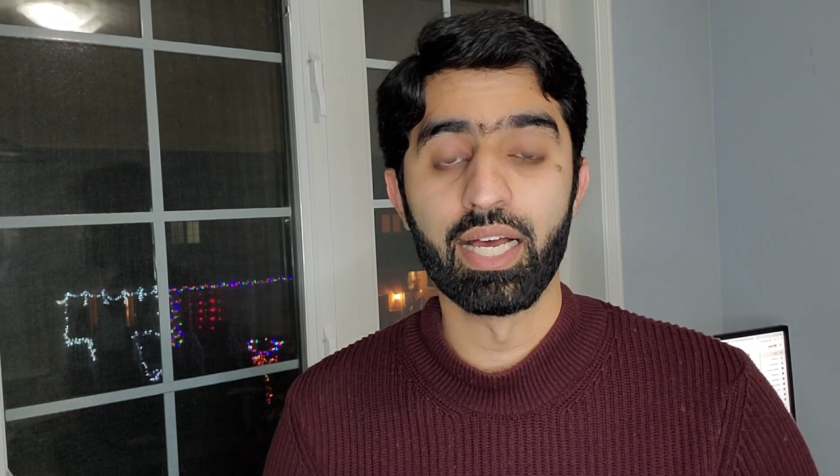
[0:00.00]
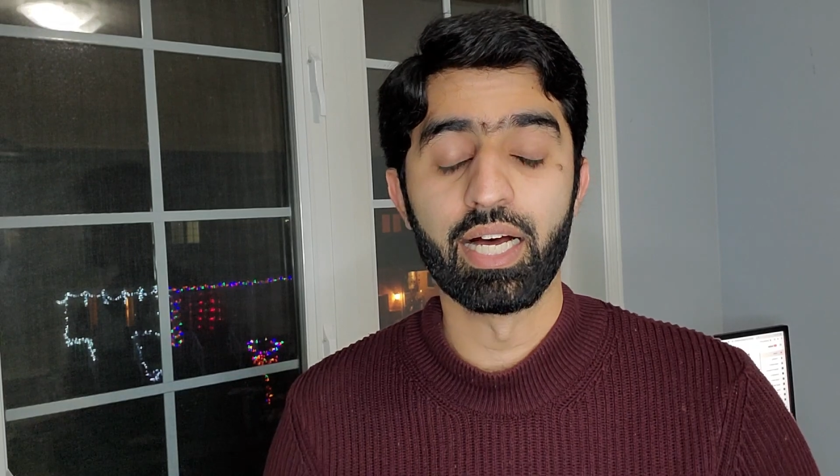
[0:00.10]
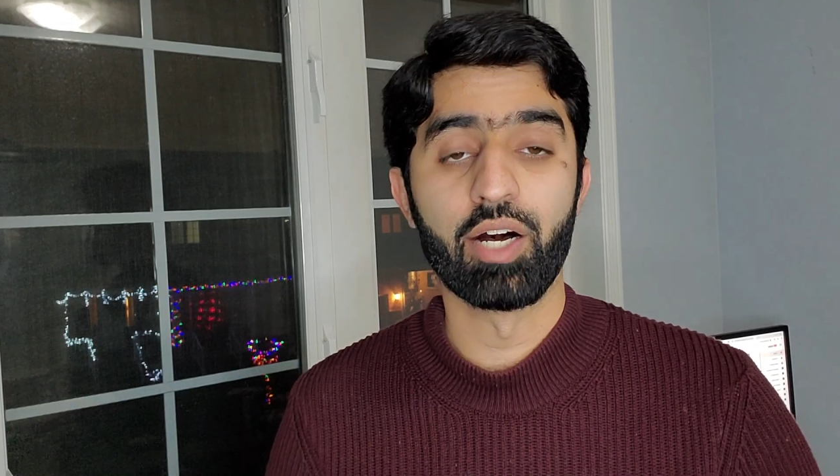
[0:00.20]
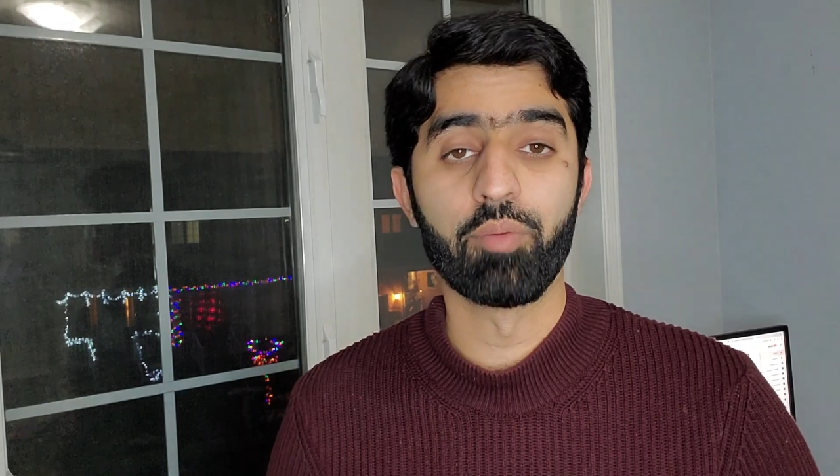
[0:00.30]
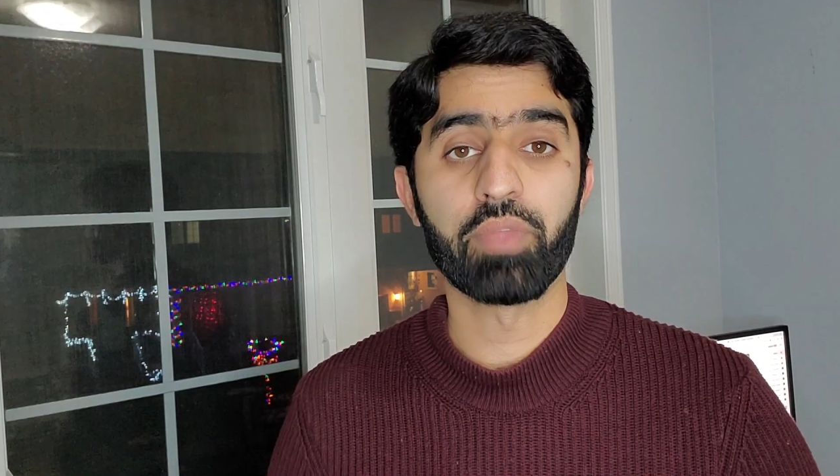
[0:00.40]

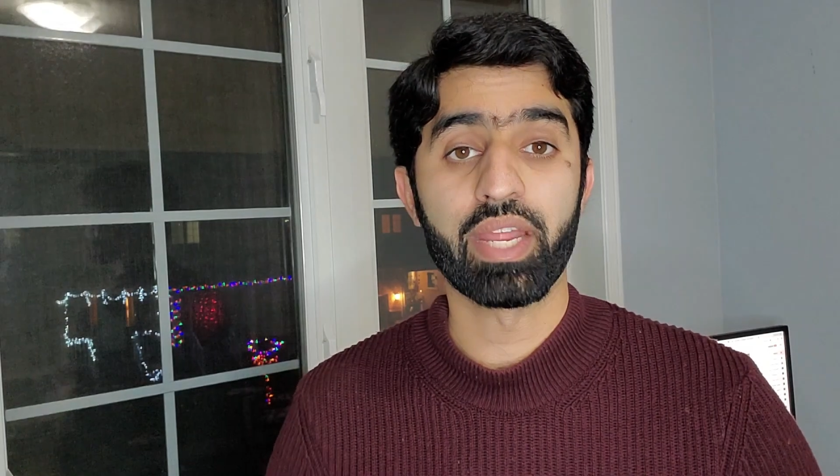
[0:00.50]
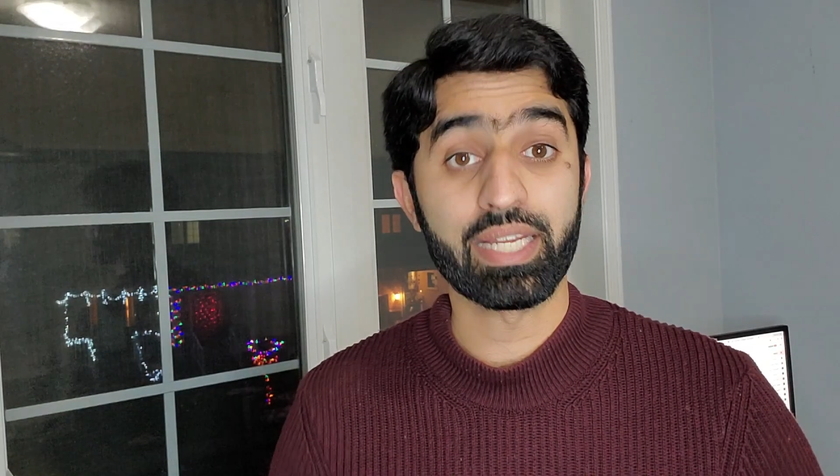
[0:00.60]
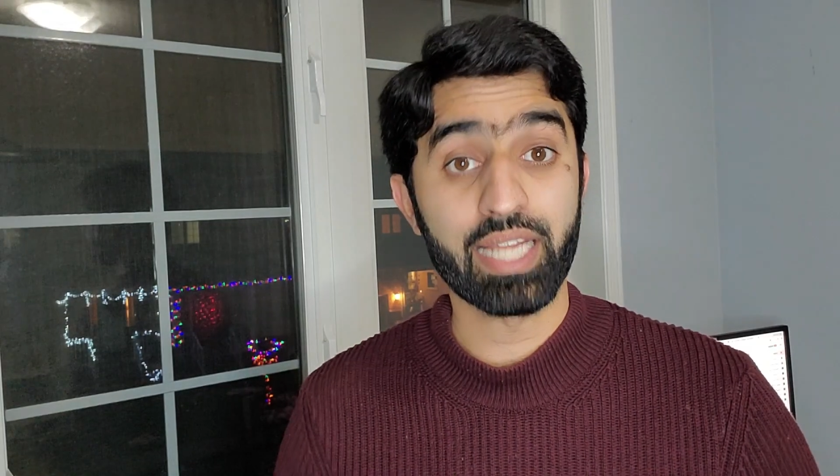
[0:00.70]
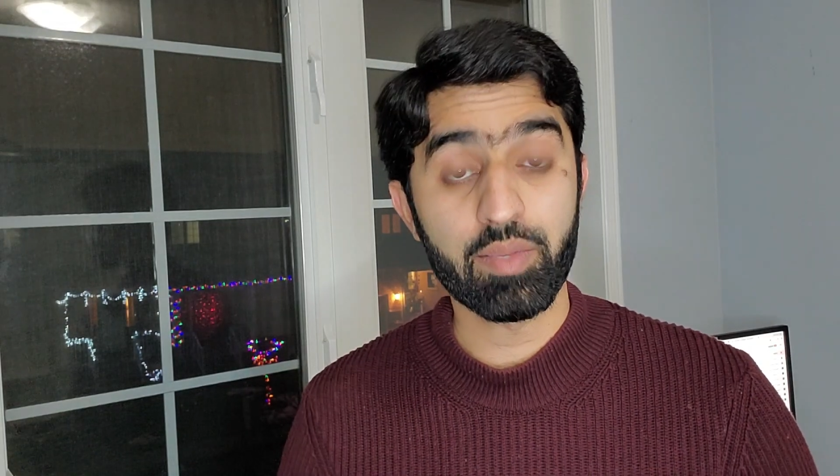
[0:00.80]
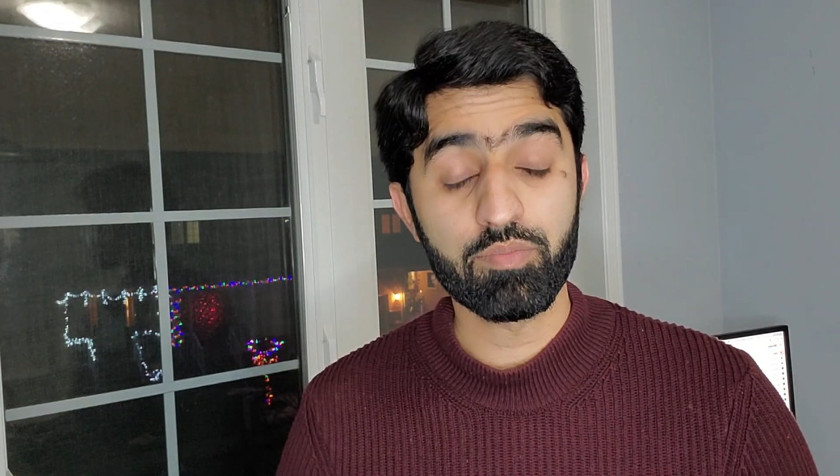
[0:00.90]
Um,
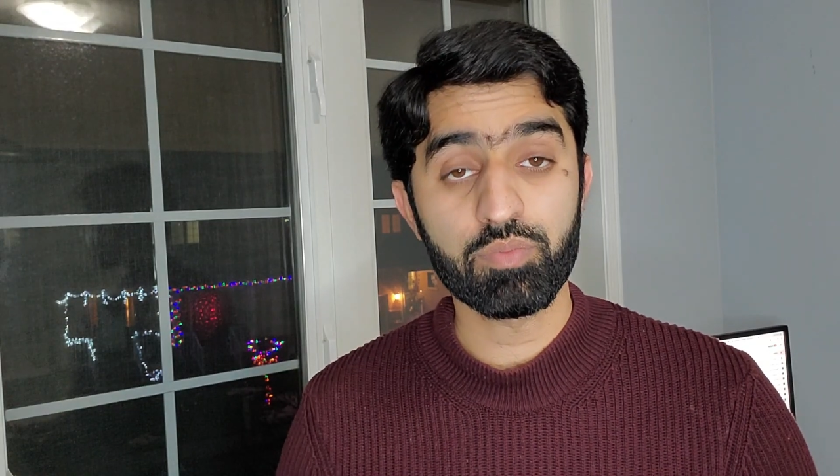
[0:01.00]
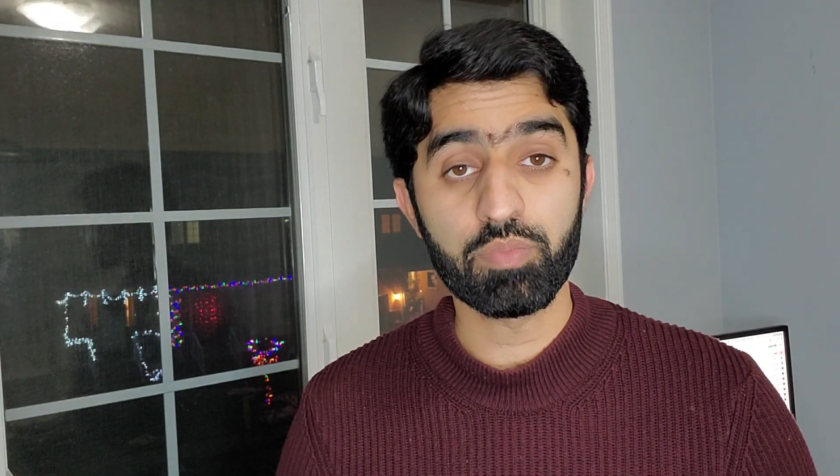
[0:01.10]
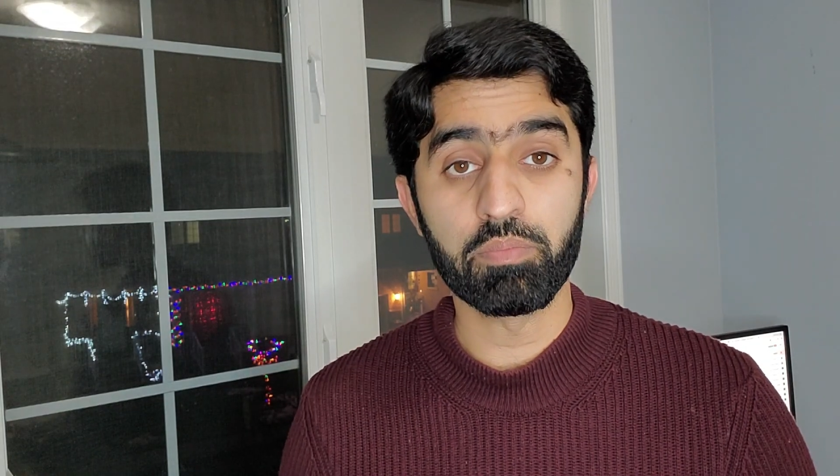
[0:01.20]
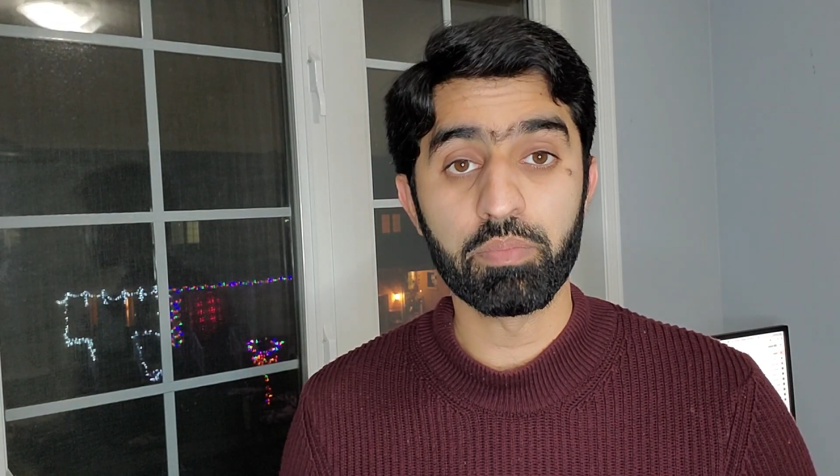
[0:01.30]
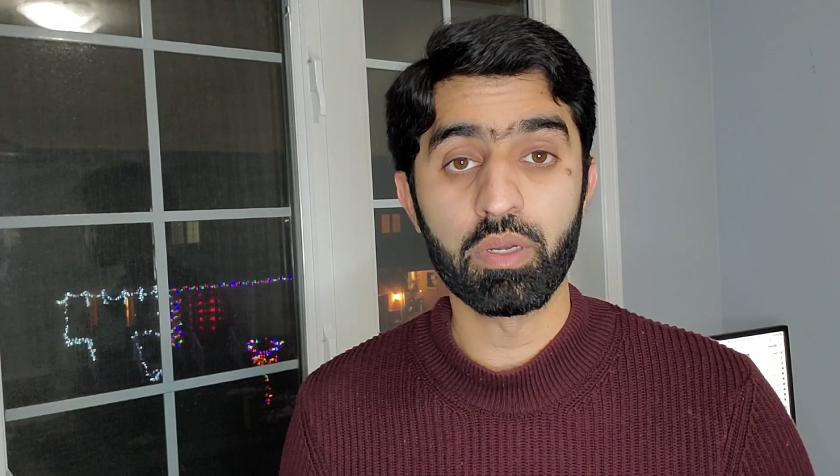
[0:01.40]
at times
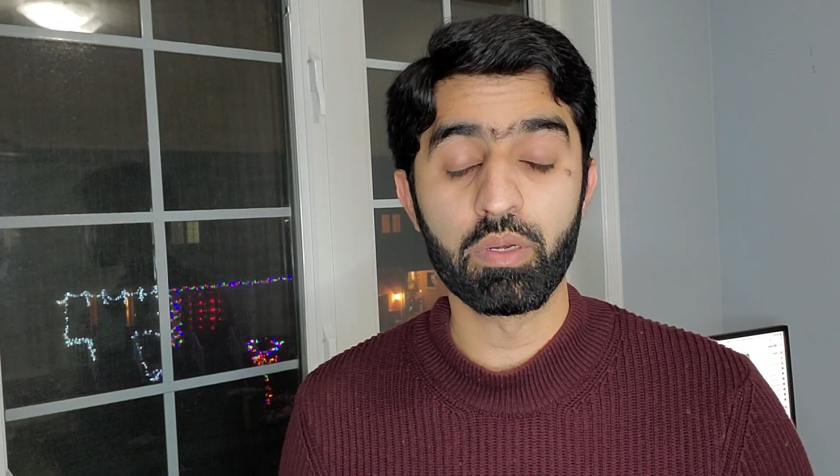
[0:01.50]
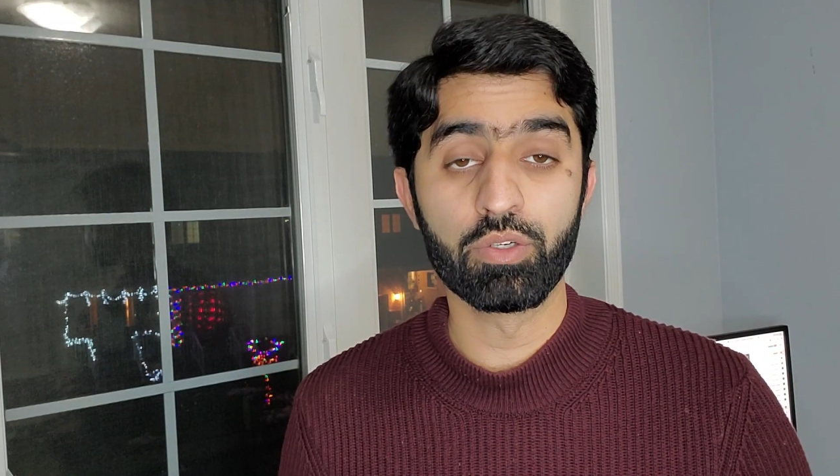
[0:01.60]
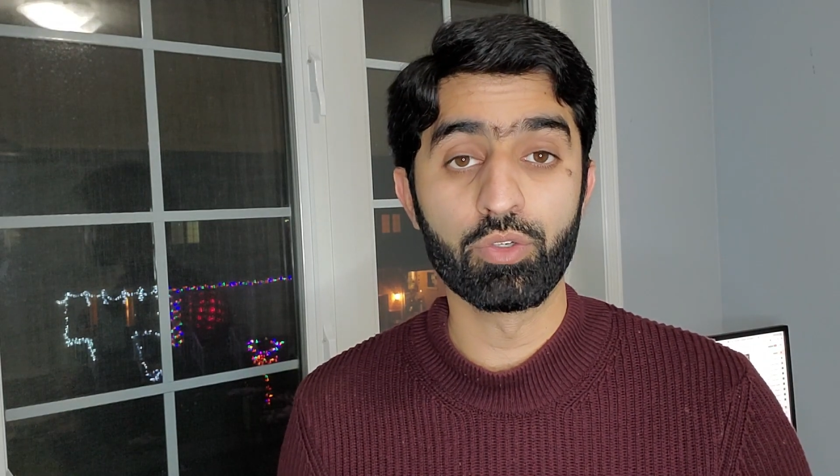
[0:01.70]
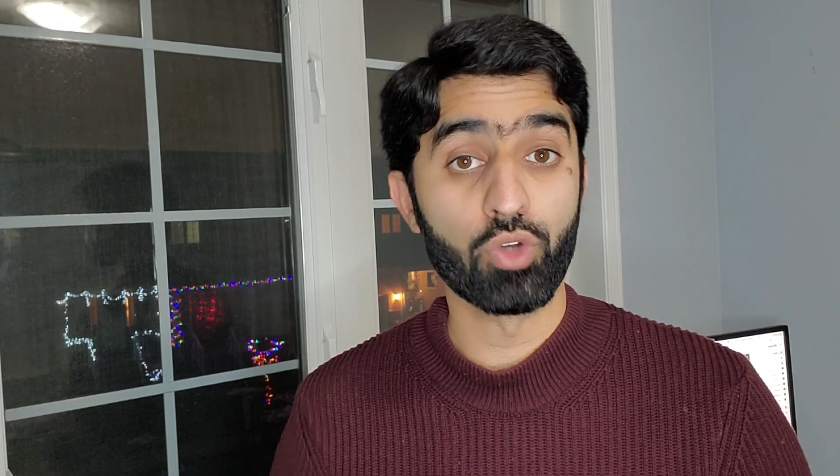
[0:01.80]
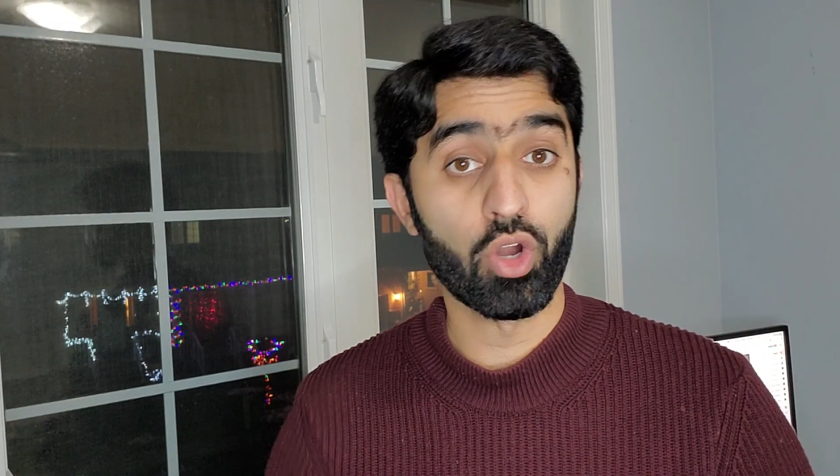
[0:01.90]
people
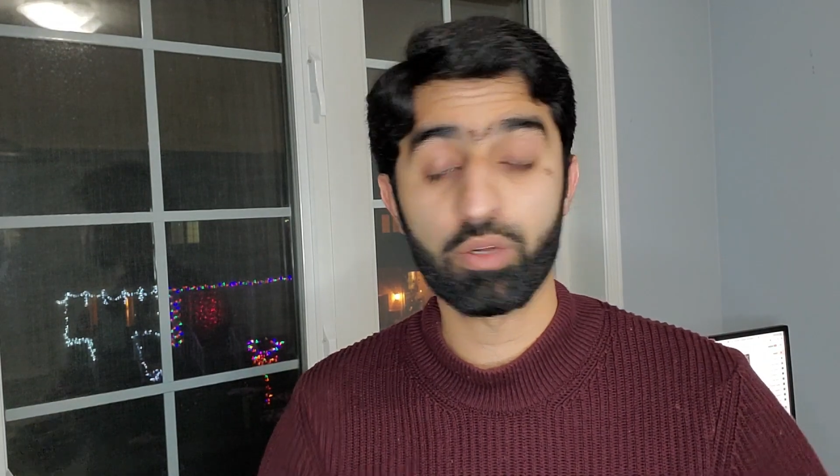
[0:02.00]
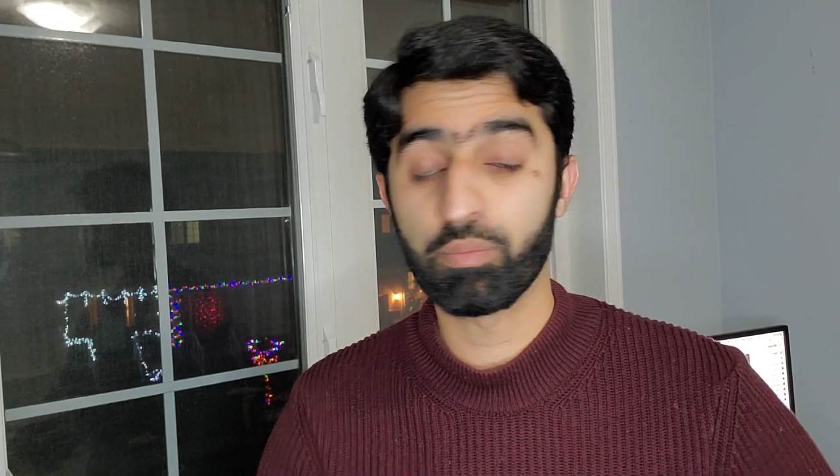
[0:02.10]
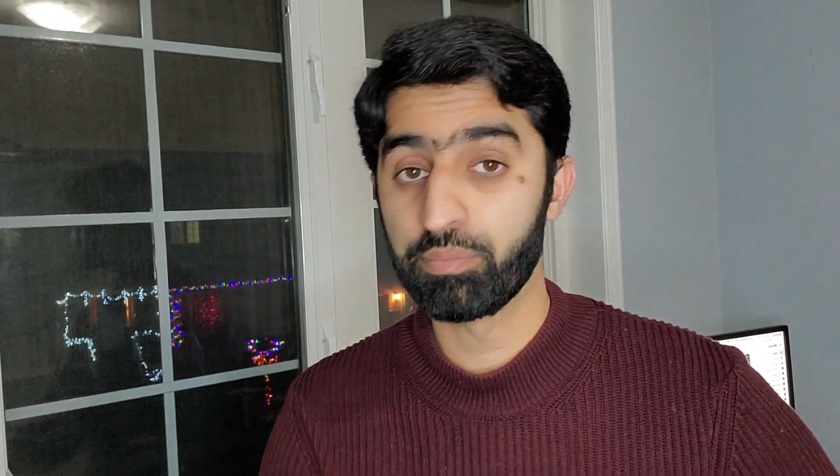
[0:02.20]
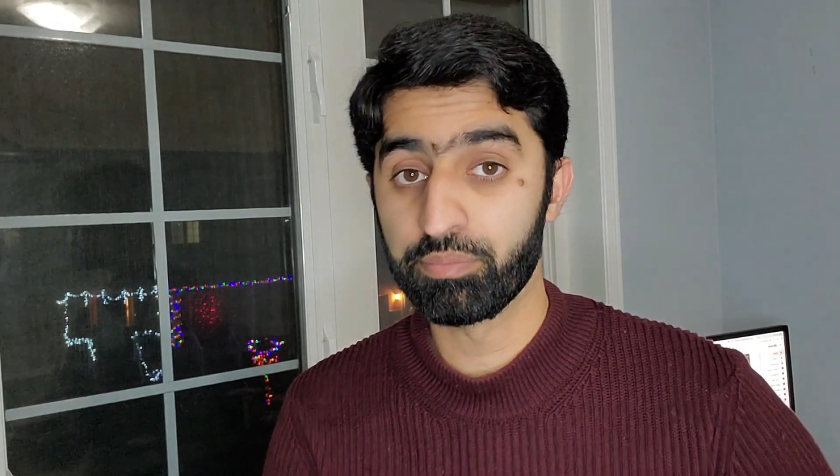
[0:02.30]
do not